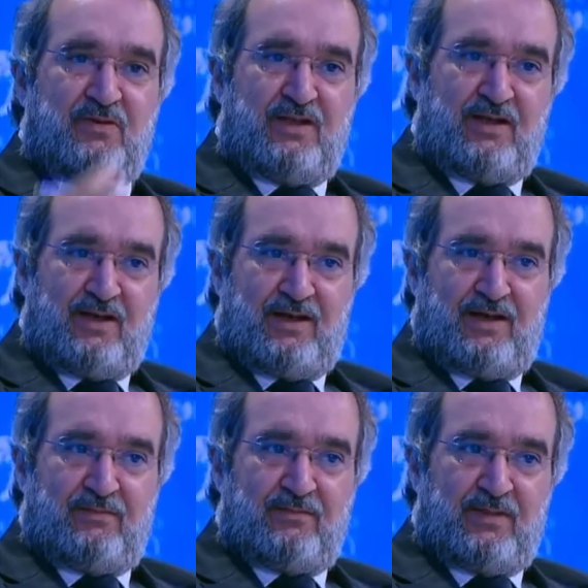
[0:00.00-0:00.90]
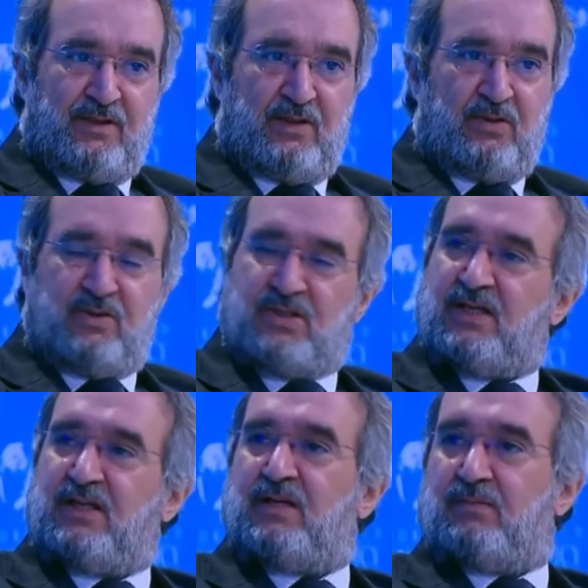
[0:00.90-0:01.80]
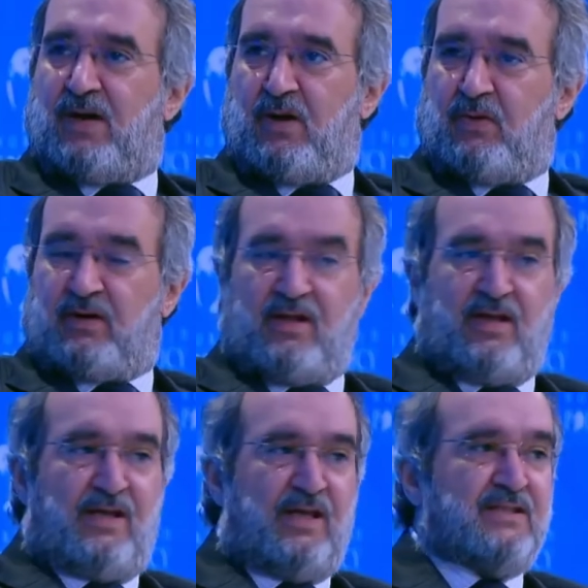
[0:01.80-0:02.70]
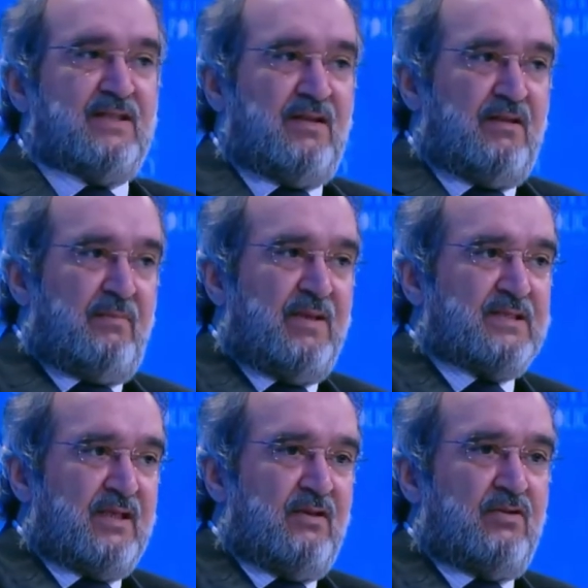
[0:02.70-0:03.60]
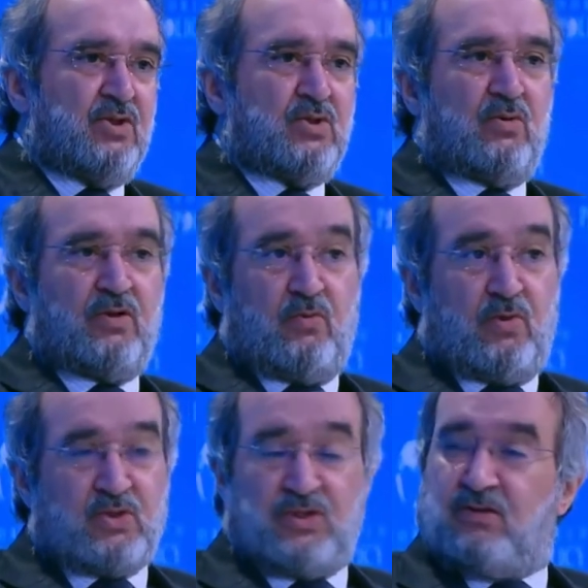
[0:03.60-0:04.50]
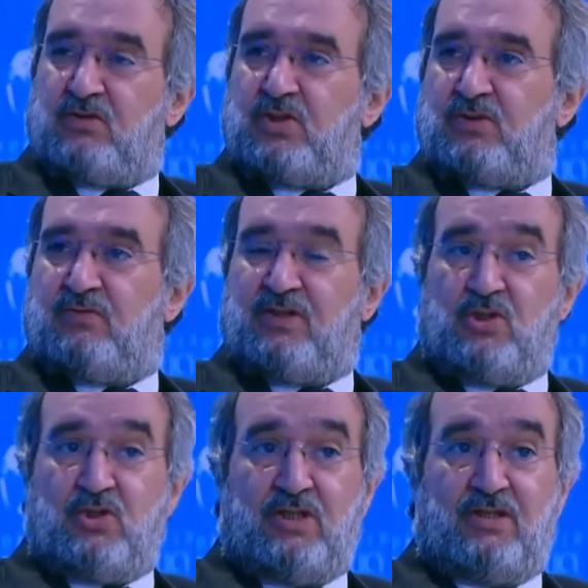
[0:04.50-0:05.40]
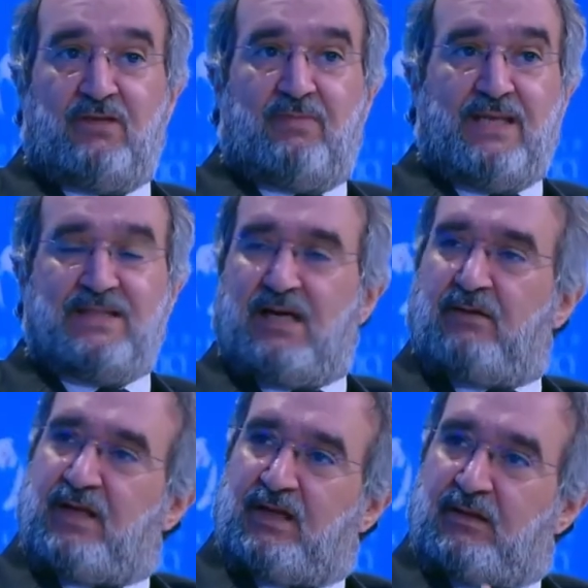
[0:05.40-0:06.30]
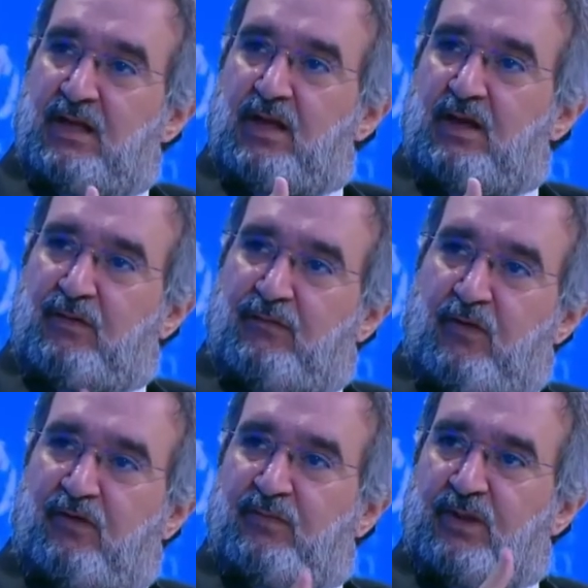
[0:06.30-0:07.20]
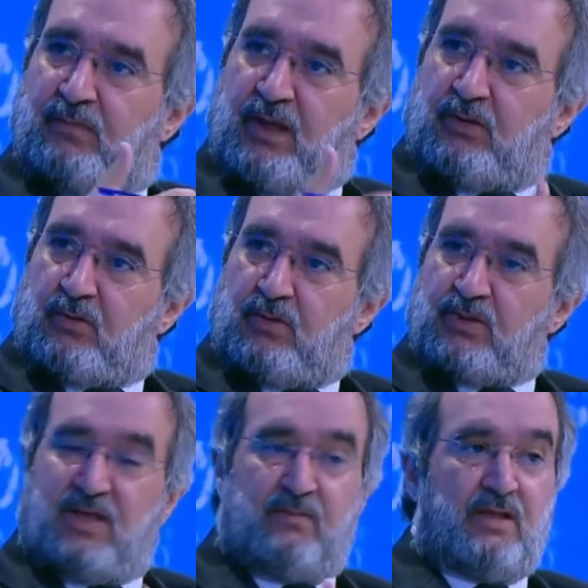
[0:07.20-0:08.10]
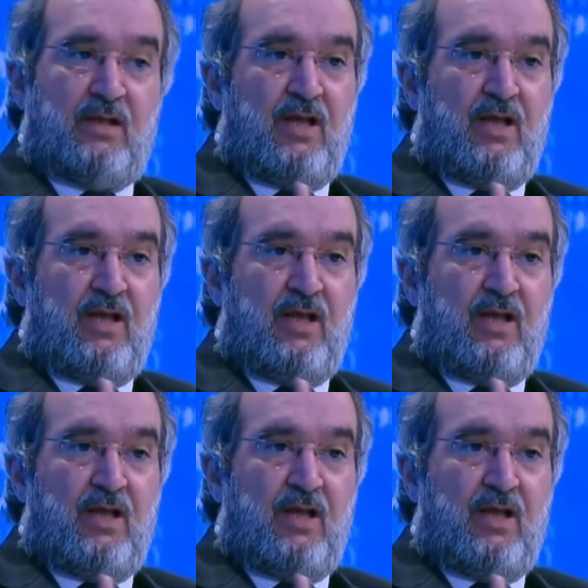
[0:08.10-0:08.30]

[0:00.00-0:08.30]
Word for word: the um, you know, external power, is it in the best interest or the worst interest of the region? It depends how that involvement play roles. I mean,